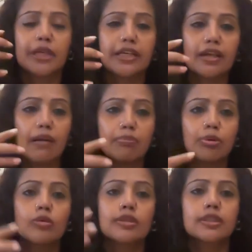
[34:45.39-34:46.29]
be it our
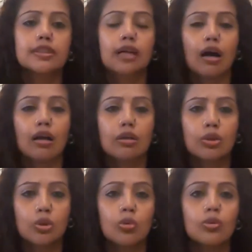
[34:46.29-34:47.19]
books, our
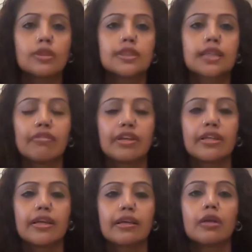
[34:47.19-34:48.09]
clothes,
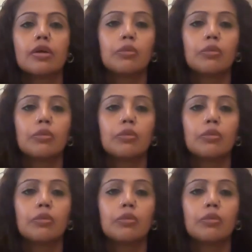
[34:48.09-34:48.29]
everything,